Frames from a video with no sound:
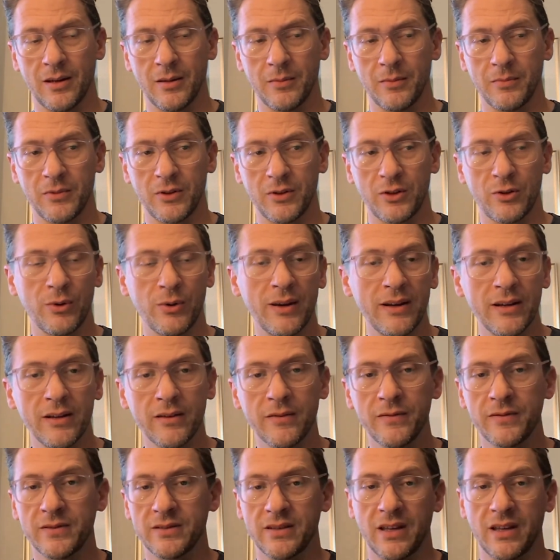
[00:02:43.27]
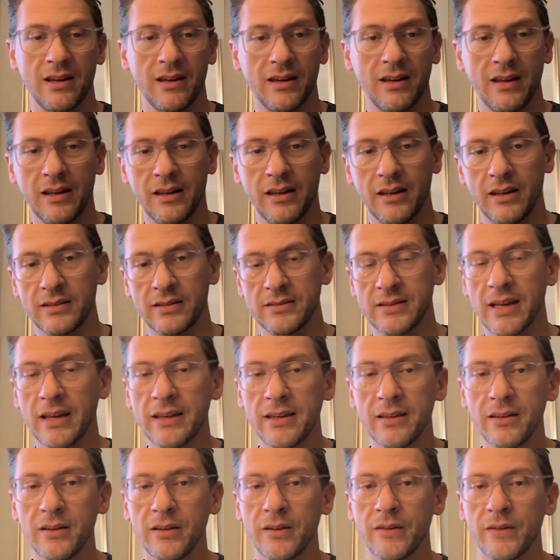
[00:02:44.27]
creatives and
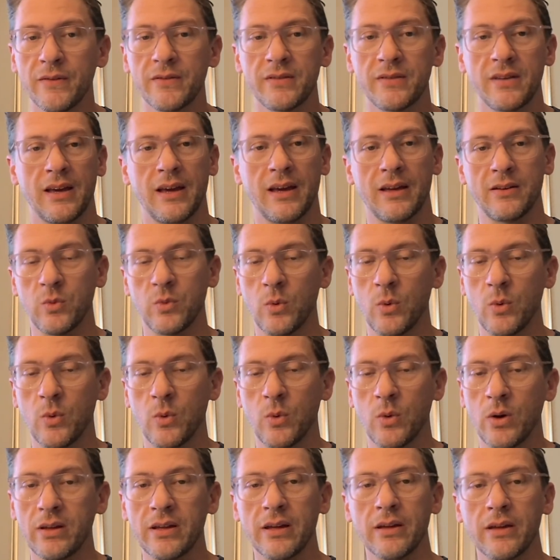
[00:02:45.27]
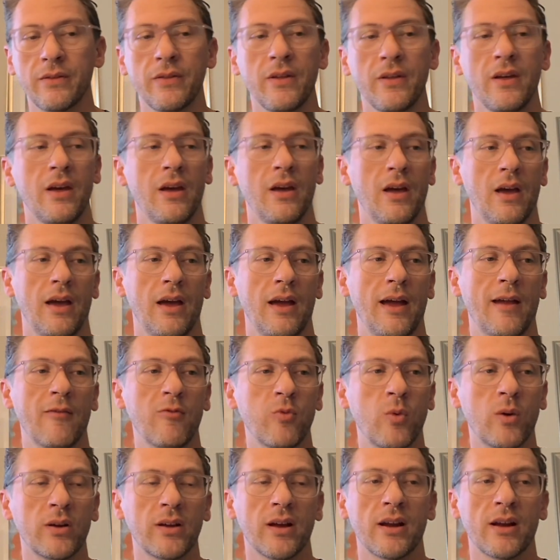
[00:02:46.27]
executives at 20th,
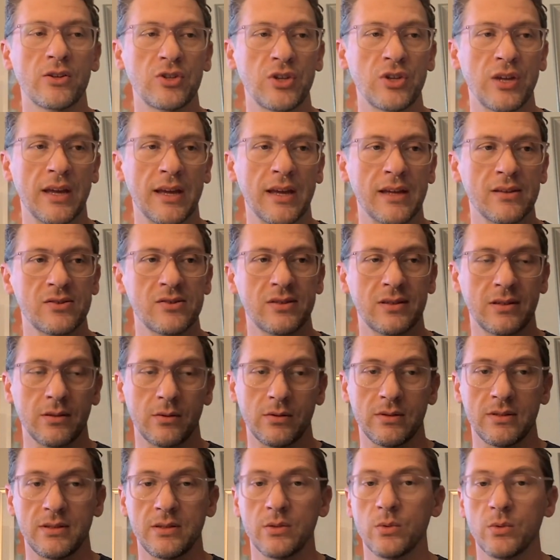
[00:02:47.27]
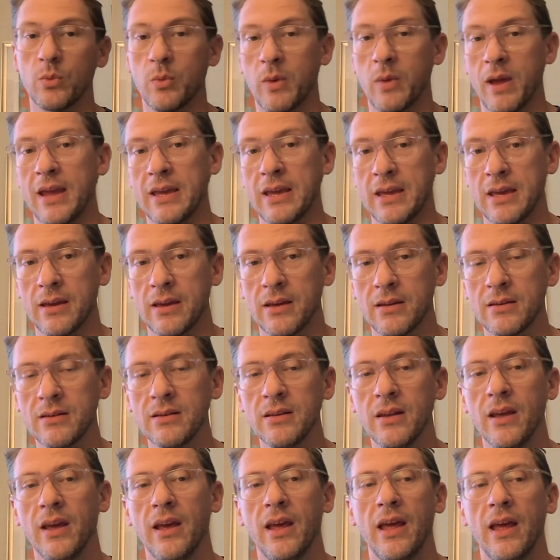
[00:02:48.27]
everyone got a chance to weigh
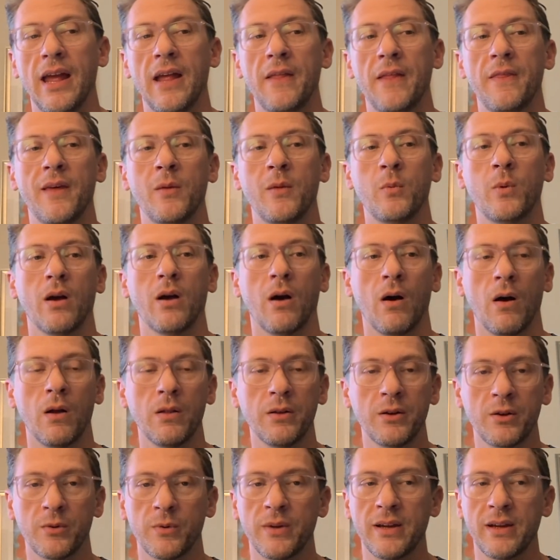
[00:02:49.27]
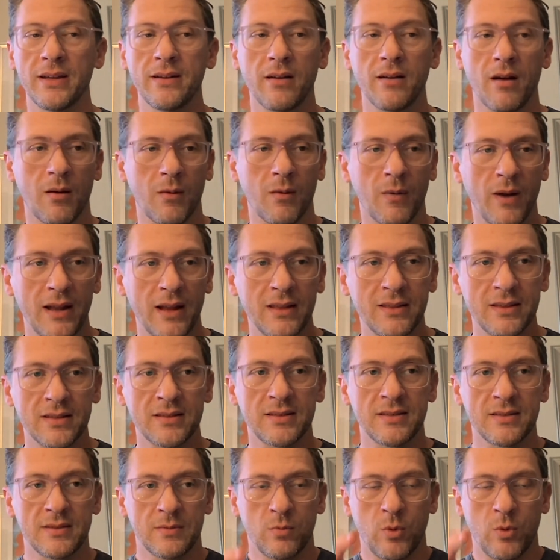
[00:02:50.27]
in. And then we all agreed, all right, this
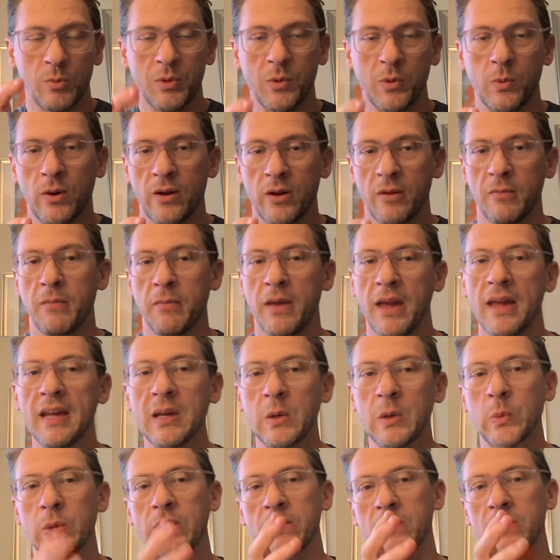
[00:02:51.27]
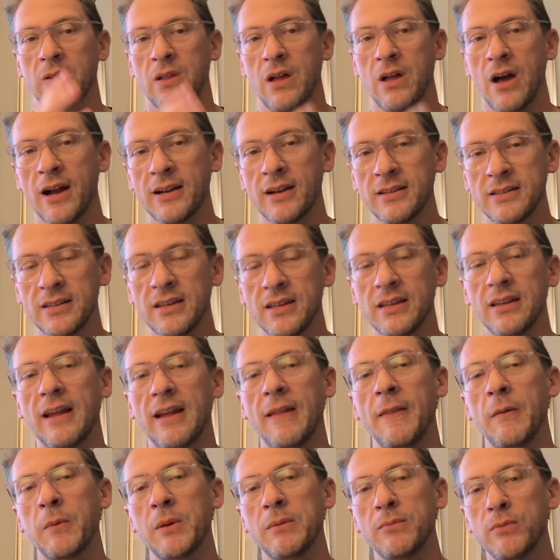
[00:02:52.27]
is what we want to make. We locked it, and
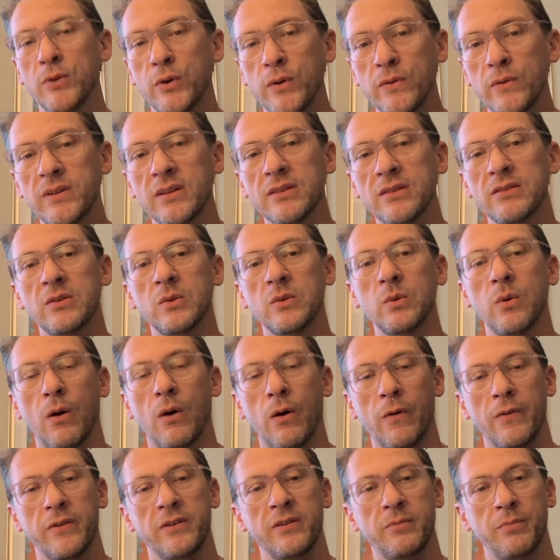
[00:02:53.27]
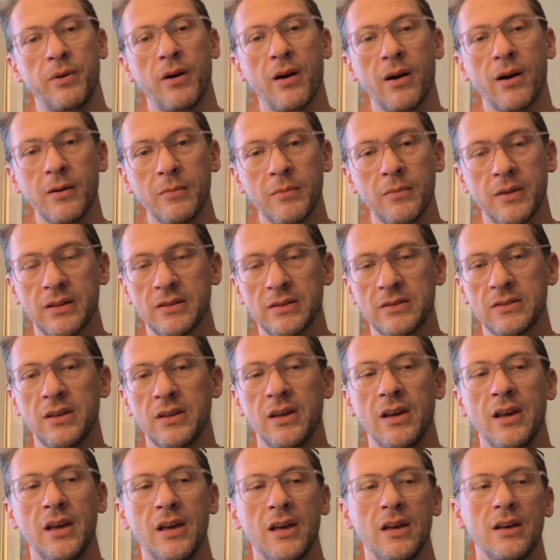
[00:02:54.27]
then we moved into all the departments.
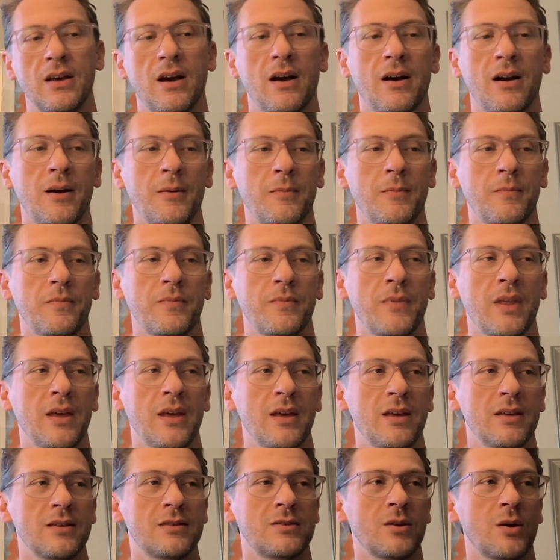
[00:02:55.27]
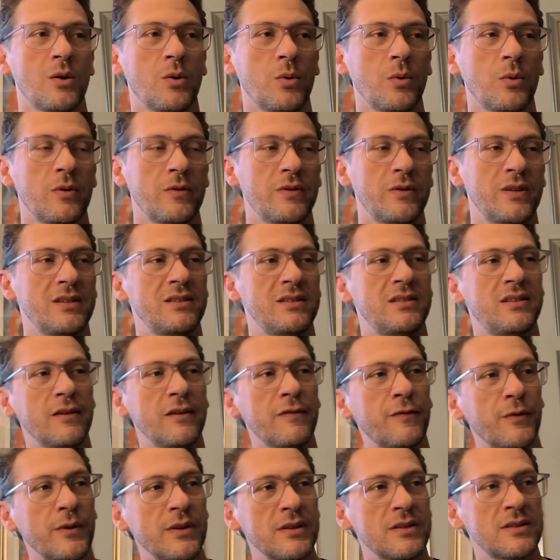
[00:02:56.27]
So the
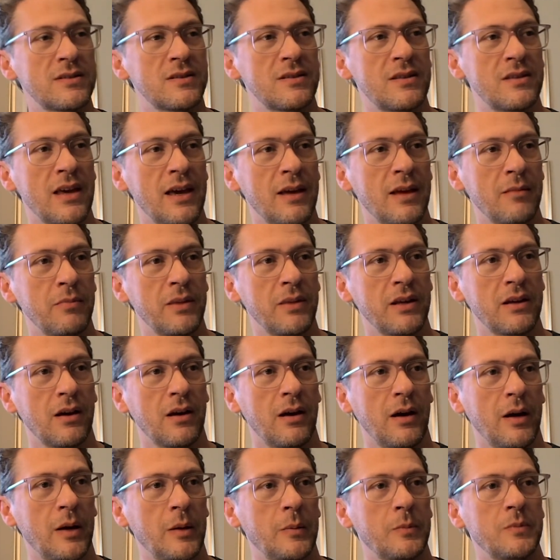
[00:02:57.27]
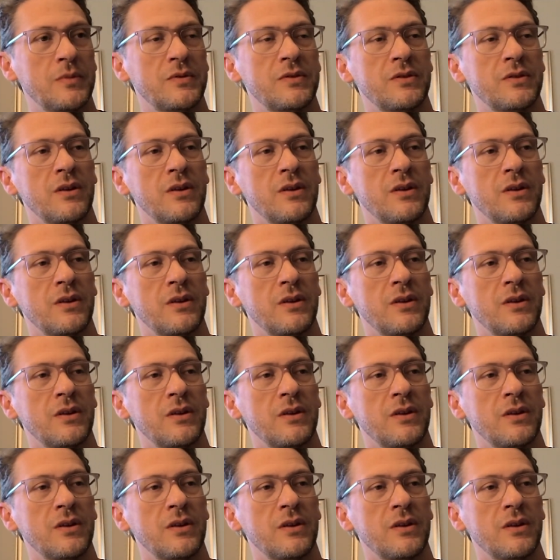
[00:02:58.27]
difference then becomes